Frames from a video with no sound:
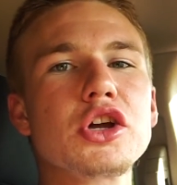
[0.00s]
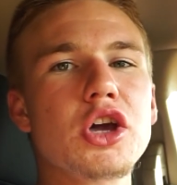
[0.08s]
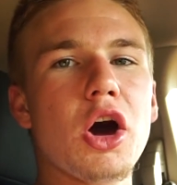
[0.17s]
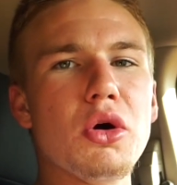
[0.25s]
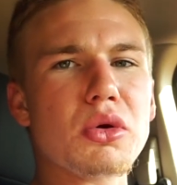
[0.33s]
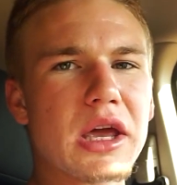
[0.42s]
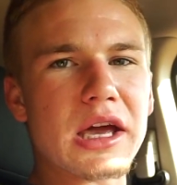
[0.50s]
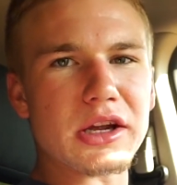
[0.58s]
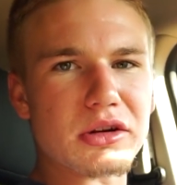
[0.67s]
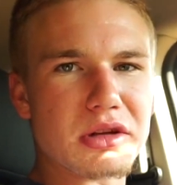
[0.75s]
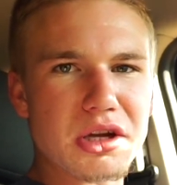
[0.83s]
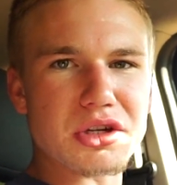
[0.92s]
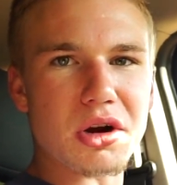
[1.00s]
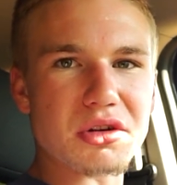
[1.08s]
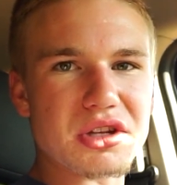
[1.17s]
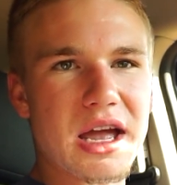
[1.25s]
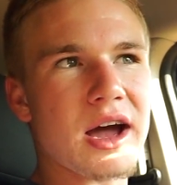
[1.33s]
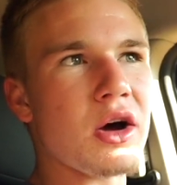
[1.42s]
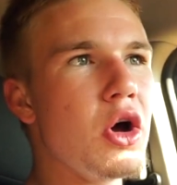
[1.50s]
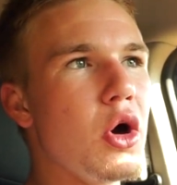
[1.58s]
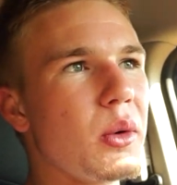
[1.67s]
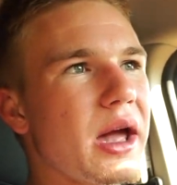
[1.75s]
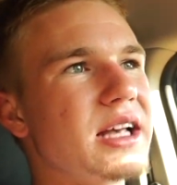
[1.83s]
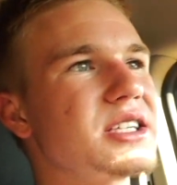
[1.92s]
Go get your t-shirts now.
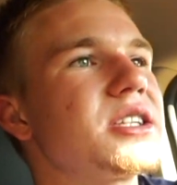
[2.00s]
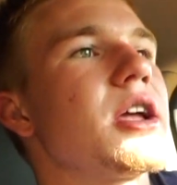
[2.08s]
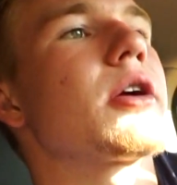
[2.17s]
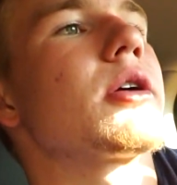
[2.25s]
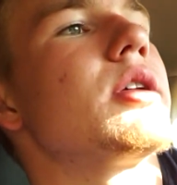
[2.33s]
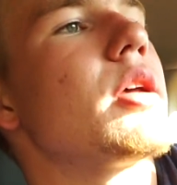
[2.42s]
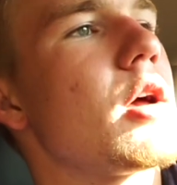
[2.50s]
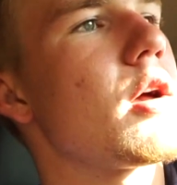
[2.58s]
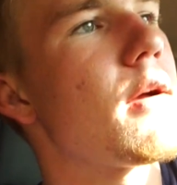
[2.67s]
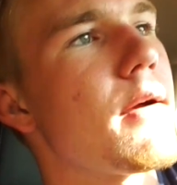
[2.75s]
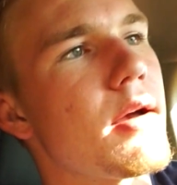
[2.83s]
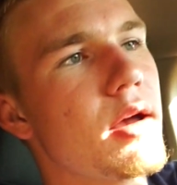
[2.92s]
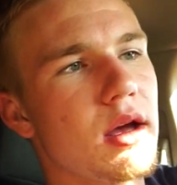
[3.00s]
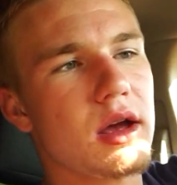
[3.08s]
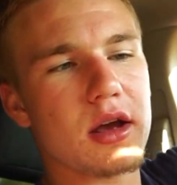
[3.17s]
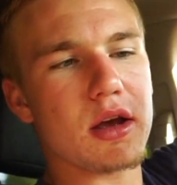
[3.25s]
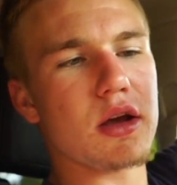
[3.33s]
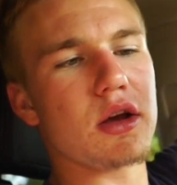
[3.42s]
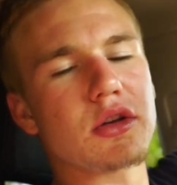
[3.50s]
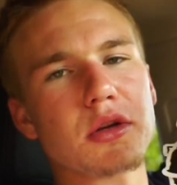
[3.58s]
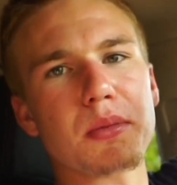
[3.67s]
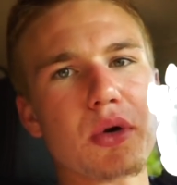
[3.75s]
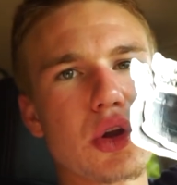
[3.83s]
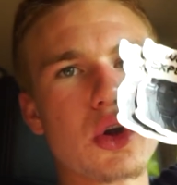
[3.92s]
We got stickers,
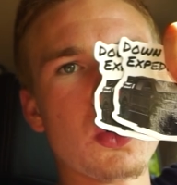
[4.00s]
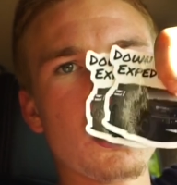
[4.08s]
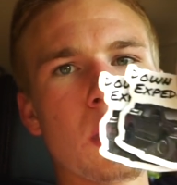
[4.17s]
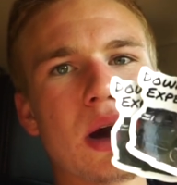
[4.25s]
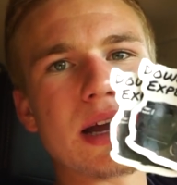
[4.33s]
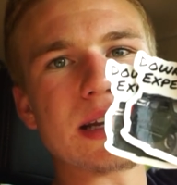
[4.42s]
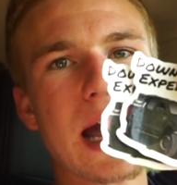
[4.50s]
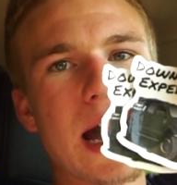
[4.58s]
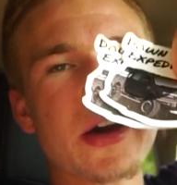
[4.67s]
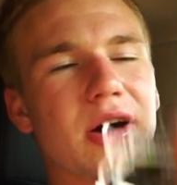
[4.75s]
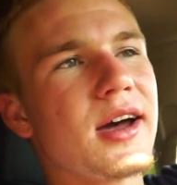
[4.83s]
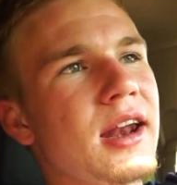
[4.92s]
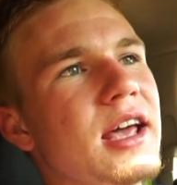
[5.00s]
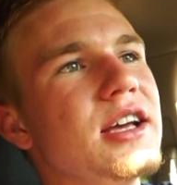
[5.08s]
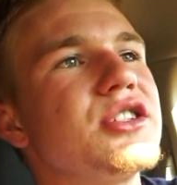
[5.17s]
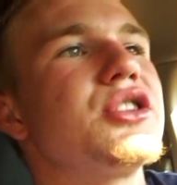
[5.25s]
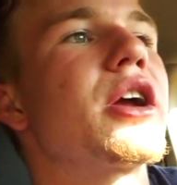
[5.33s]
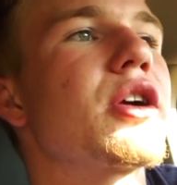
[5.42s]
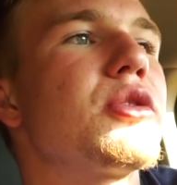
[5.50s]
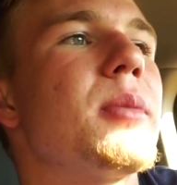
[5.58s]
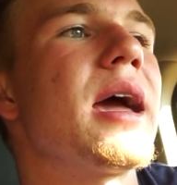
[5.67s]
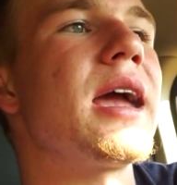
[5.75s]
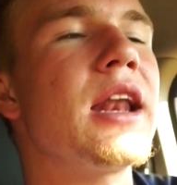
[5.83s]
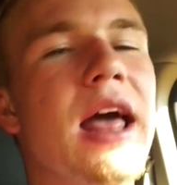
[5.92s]
pretty cool die cut stickers made.